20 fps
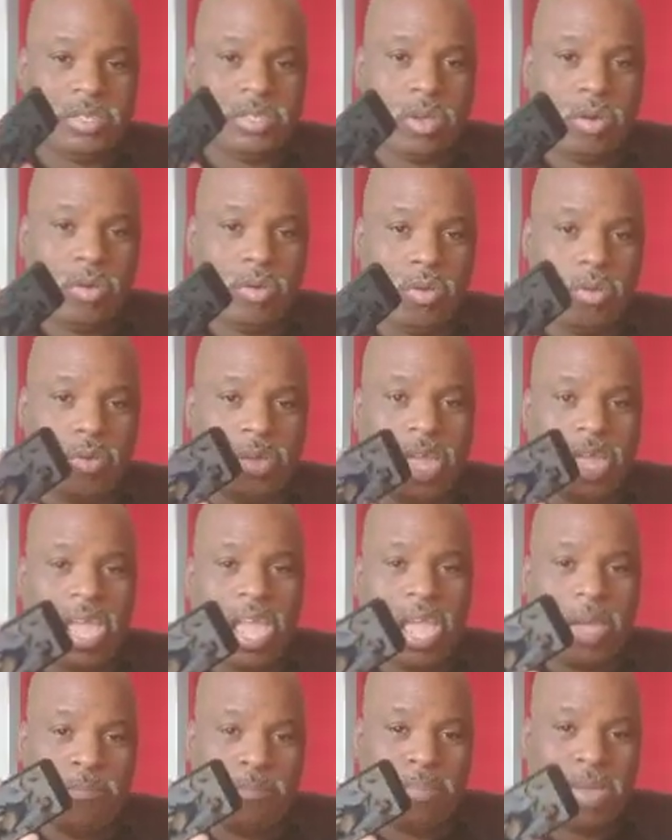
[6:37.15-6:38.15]
So you
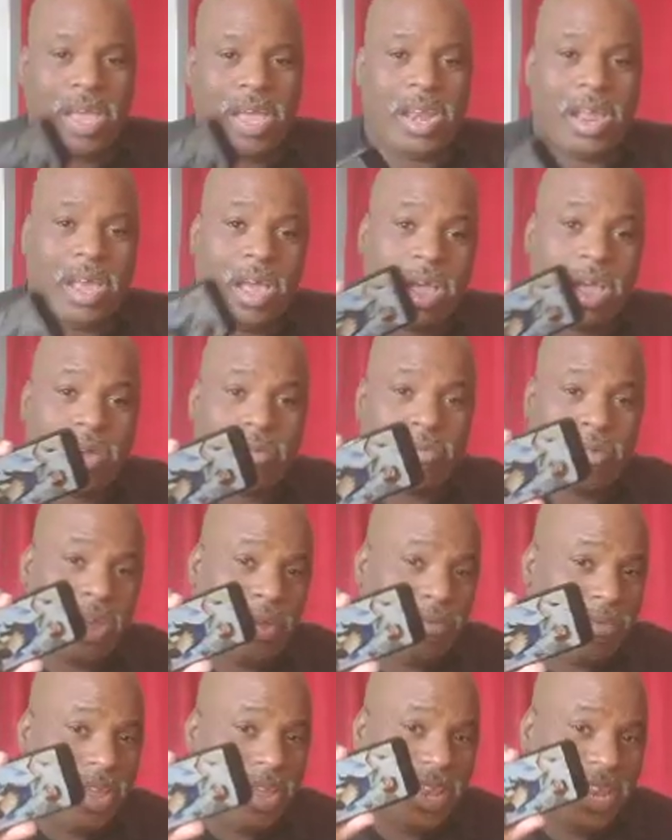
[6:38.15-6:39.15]
get a better
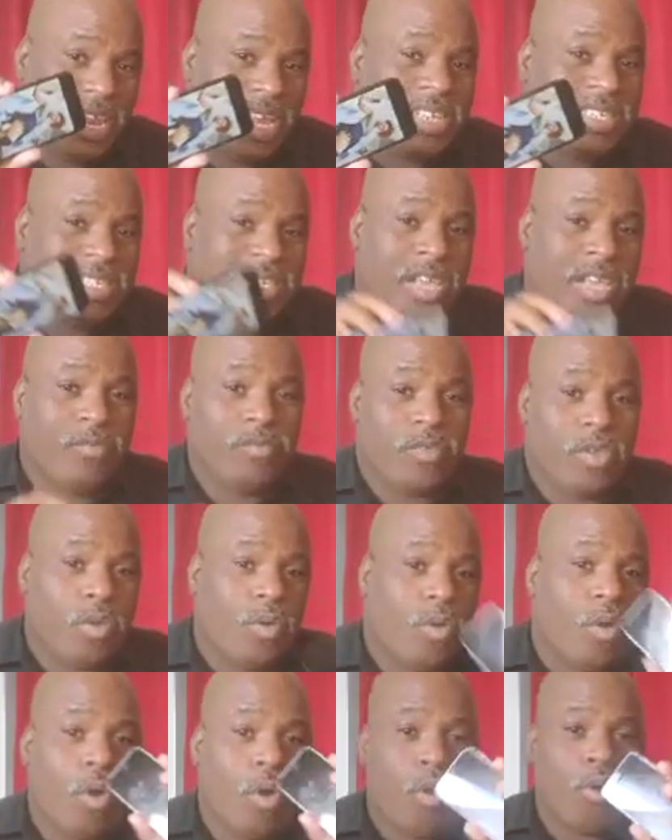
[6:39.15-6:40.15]
upgrade with this
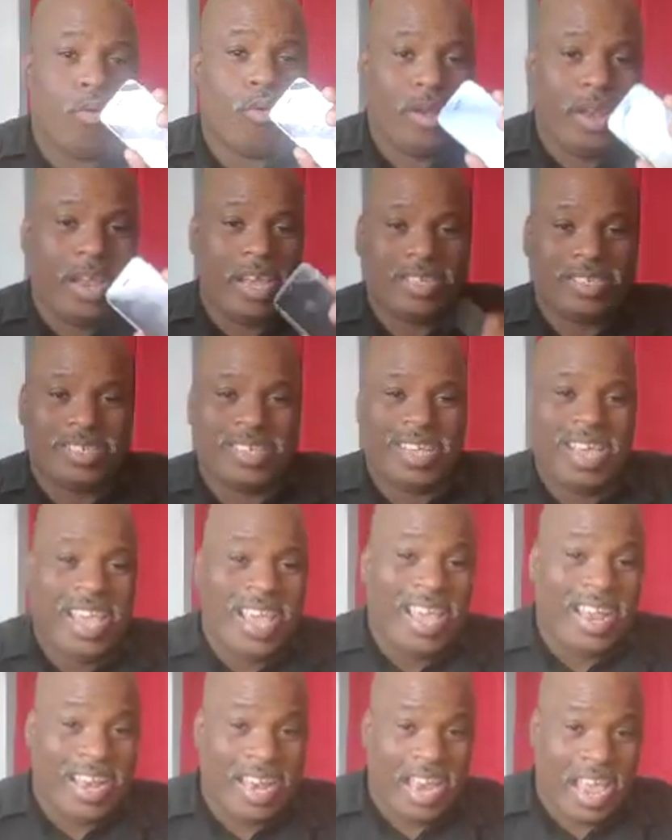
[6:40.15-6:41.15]
if you own
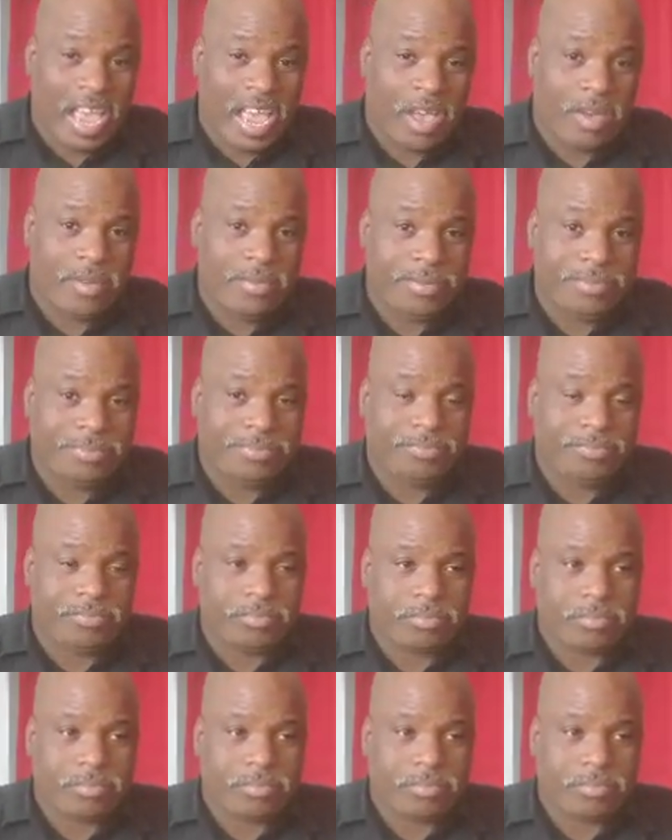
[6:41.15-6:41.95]
this. Now,